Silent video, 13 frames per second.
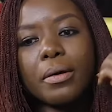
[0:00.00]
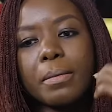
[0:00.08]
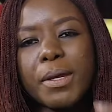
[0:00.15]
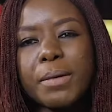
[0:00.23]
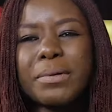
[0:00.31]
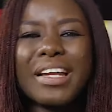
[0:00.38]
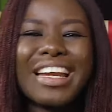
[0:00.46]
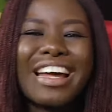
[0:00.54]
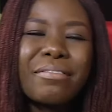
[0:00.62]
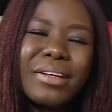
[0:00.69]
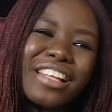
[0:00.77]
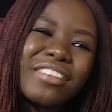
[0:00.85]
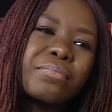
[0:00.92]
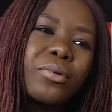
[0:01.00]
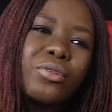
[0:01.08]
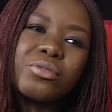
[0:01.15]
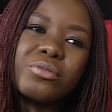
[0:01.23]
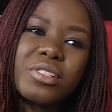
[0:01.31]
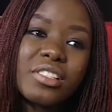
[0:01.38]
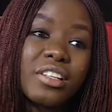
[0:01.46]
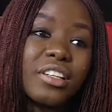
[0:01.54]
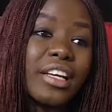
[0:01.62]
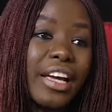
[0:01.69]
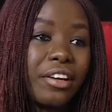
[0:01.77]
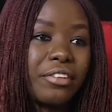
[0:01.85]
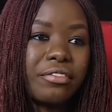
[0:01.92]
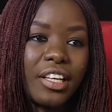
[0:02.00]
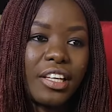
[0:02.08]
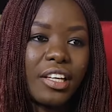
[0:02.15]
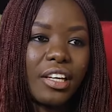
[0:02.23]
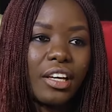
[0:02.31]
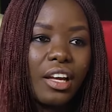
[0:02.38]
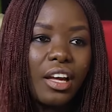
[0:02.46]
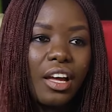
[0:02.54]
people that have been exposed to a certain kind of thinking,